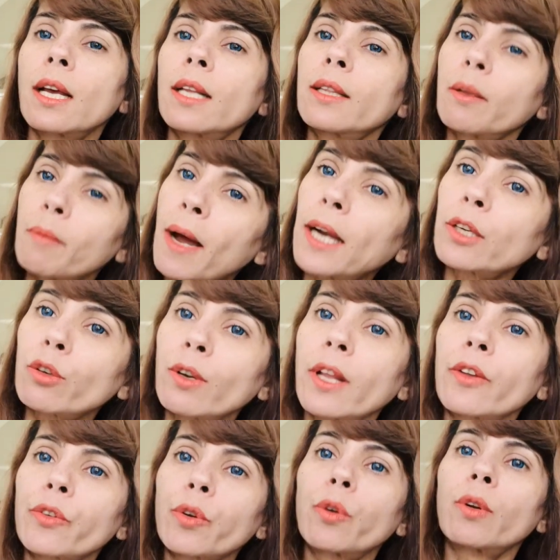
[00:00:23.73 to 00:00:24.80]
the bad
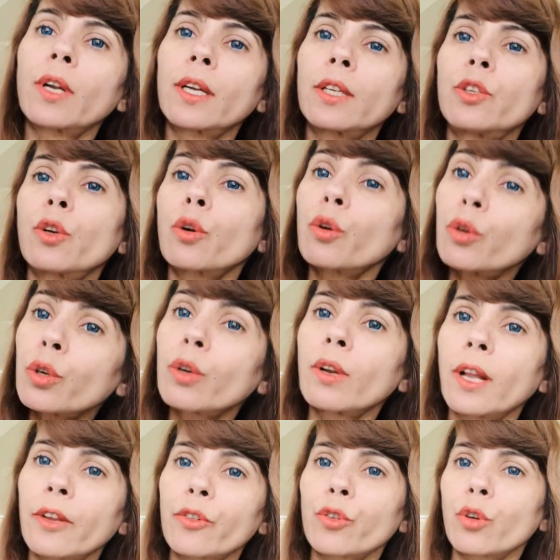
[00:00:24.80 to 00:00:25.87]
cholesterol, and your good
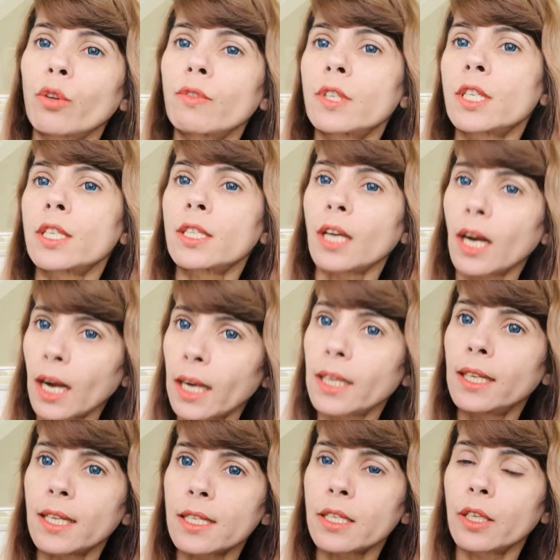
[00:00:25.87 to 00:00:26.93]
cholesterol, which is the high
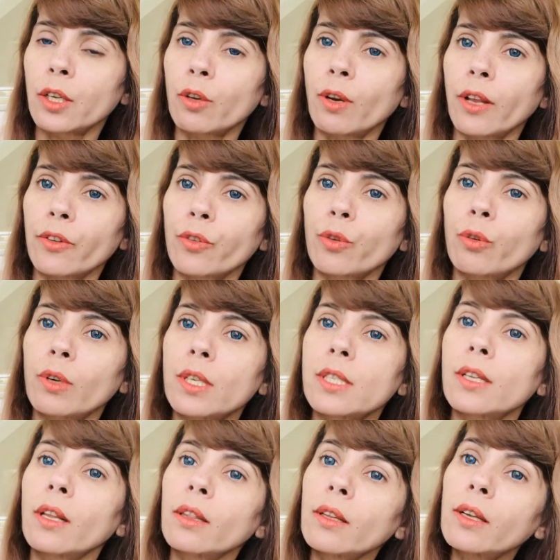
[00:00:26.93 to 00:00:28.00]
density cholesterol,
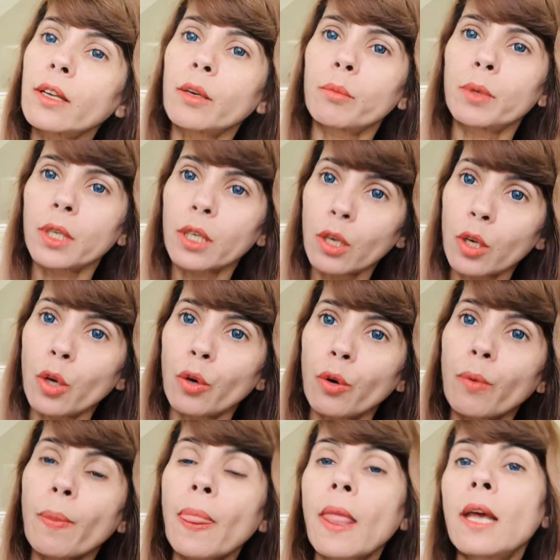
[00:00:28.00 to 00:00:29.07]
is a little bit
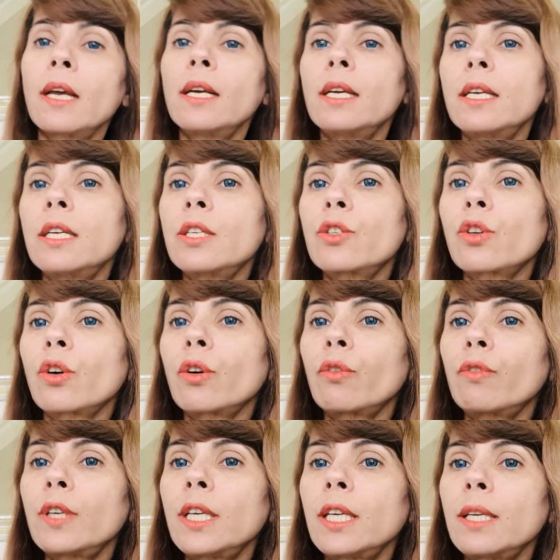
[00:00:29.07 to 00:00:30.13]
low. So
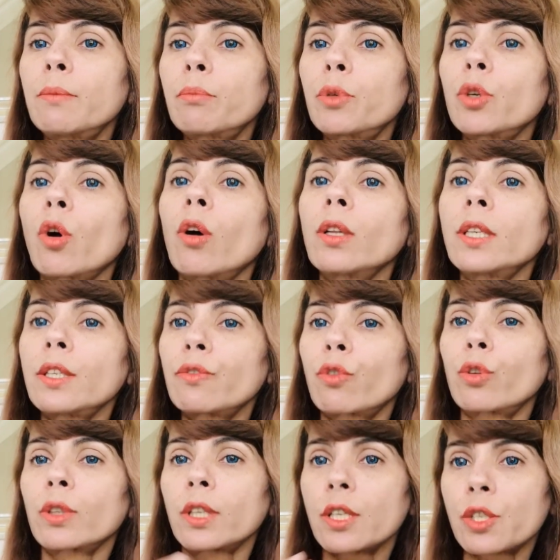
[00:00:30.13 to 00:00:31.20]
we put all these
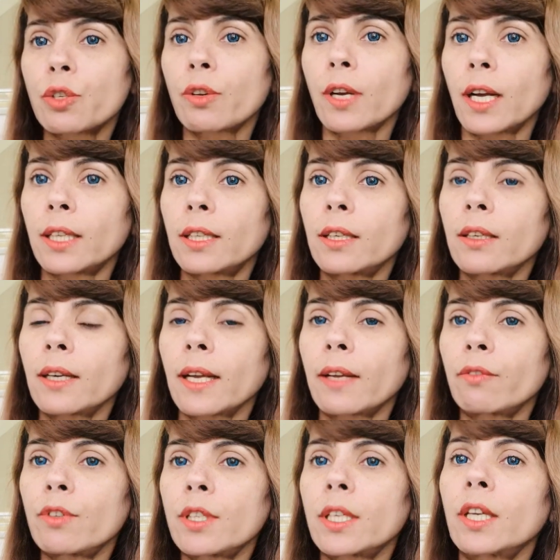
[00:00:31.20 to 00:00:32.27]
four things together
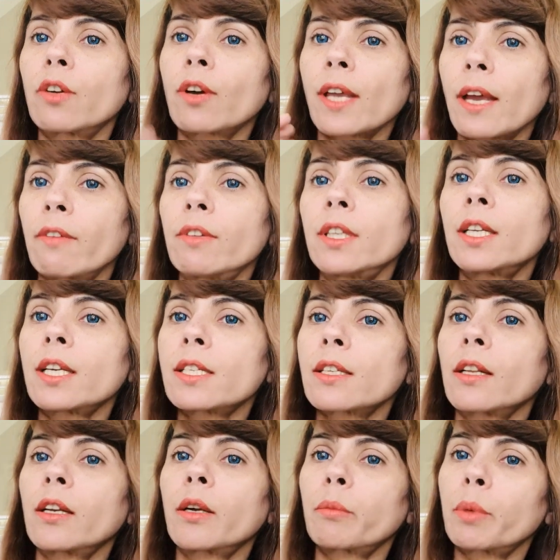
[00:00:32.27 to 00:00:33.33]
and we say, okay, everything is
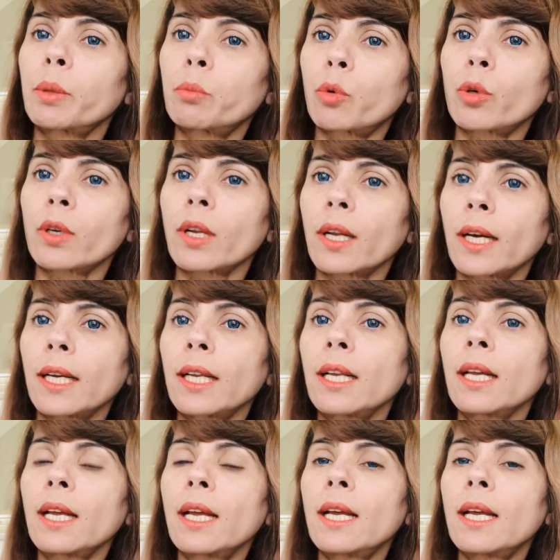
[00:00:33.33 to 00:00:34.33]
a little bit borderline,